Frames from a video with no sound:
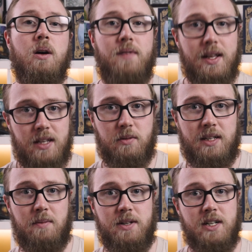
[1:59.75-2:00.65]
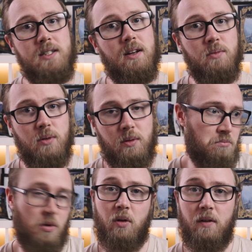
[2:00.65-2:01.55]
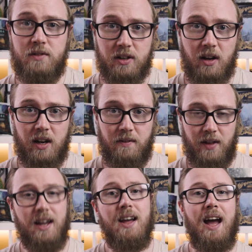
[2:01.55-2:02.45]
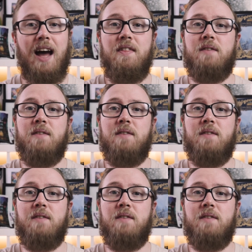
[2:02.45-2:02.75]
of that double damage is done more often, kind of thing. And